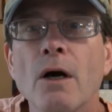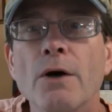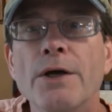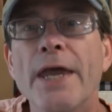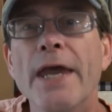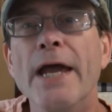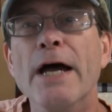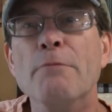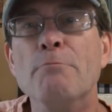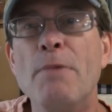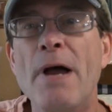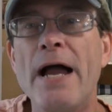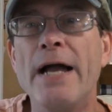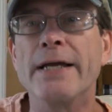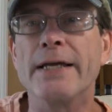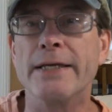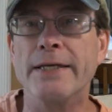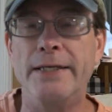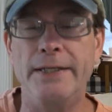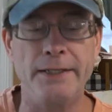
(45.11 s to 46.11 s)
Okay, I'm
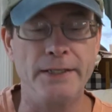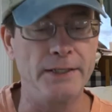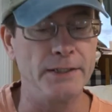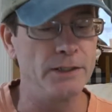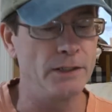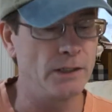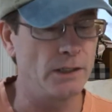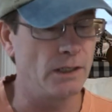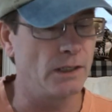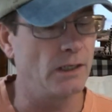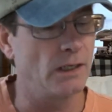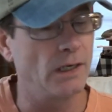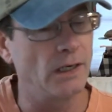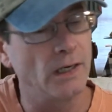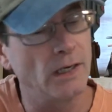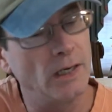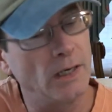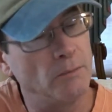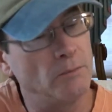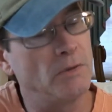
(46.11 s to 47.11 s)
back again.
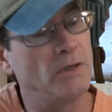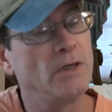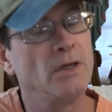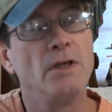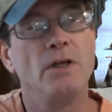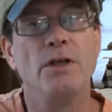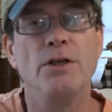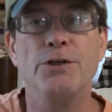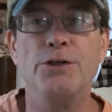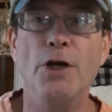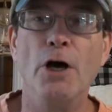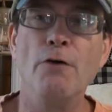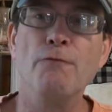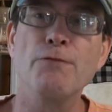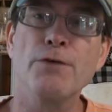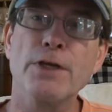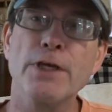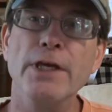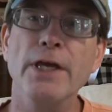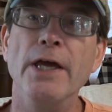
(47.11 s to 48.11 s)
Don't
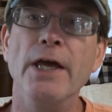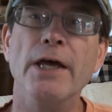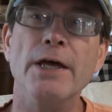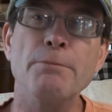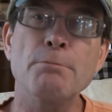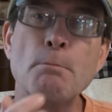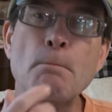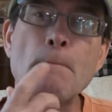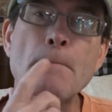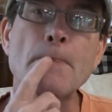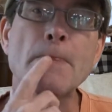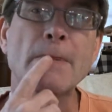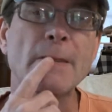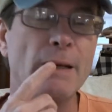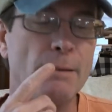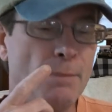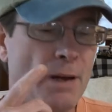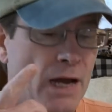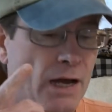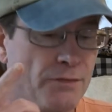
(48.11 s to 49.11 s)
forget
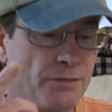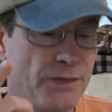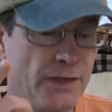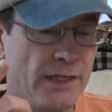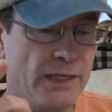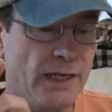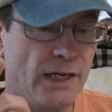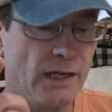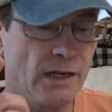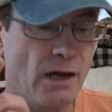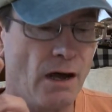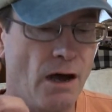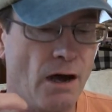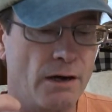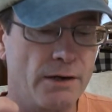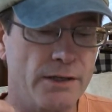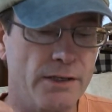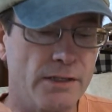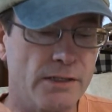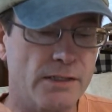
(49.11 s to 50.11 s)
about the
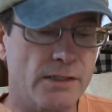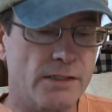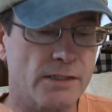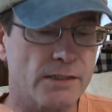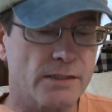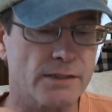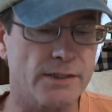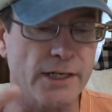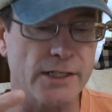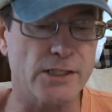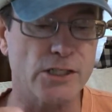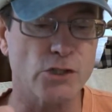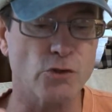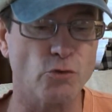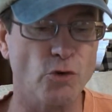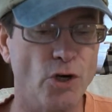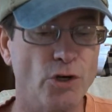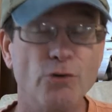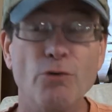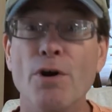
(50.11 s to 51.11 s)
August Texas
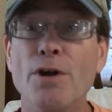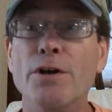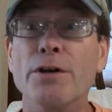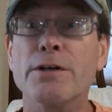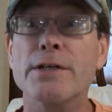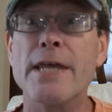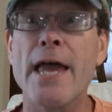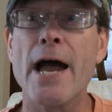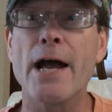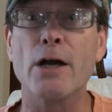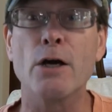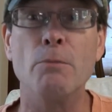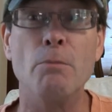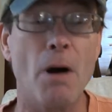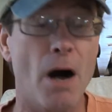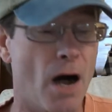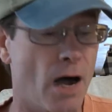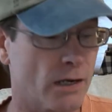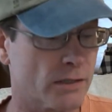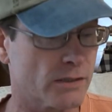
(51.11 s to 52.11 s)
Roadrunner Tackle
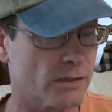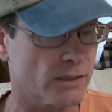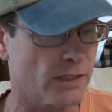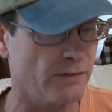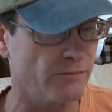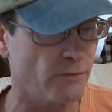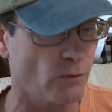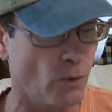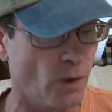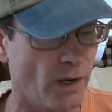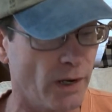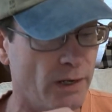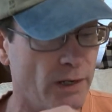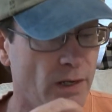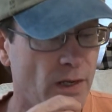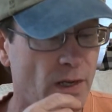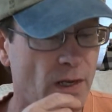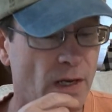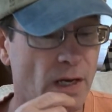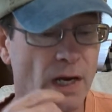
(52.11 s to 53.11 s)
Box giveaway.
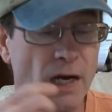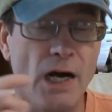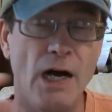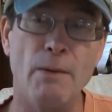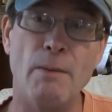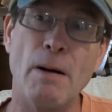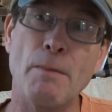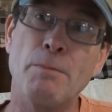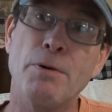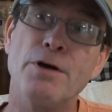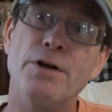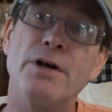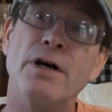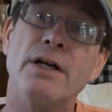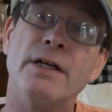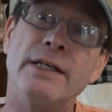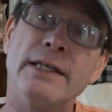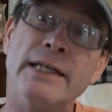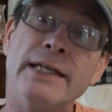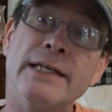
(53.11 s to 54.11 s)
I'll put
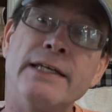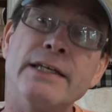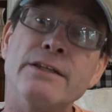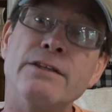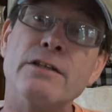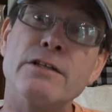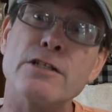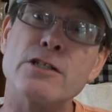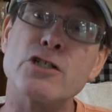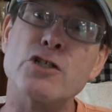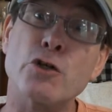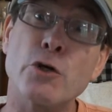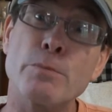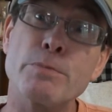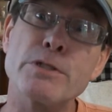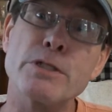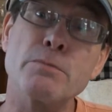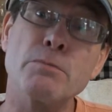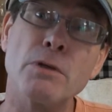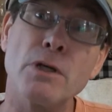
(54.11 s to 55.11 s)
a link in the
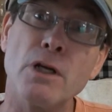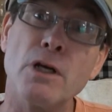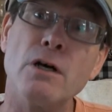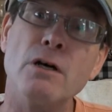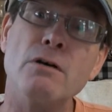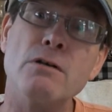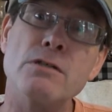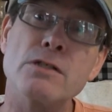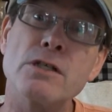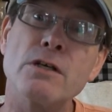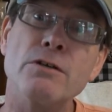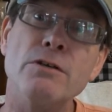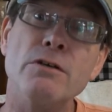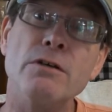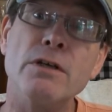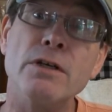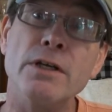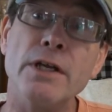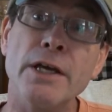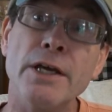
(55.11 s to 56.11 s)
description below so
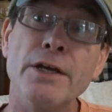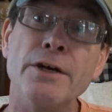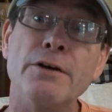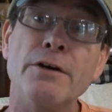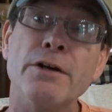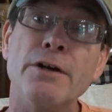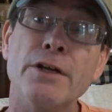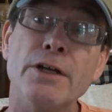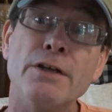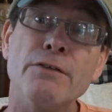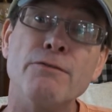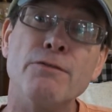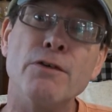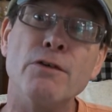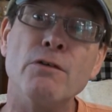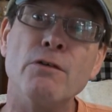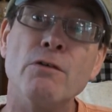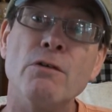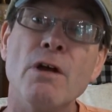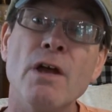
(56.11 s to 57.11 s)
you can enter it if
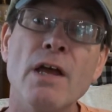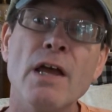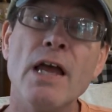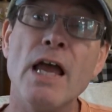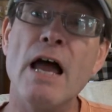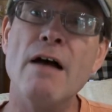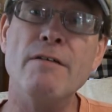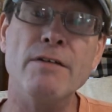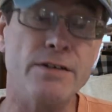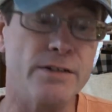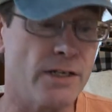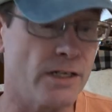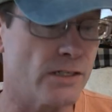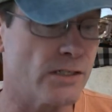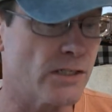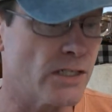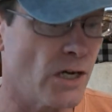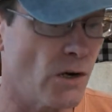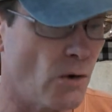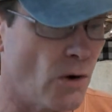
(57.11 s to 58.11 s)
you haven't done
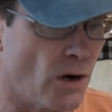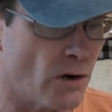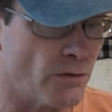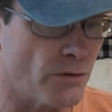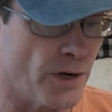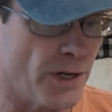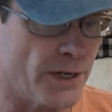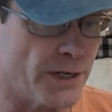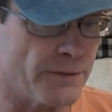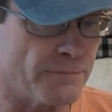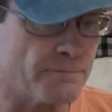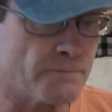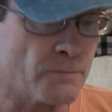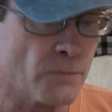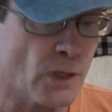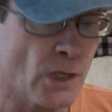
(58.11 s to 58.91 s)
so already.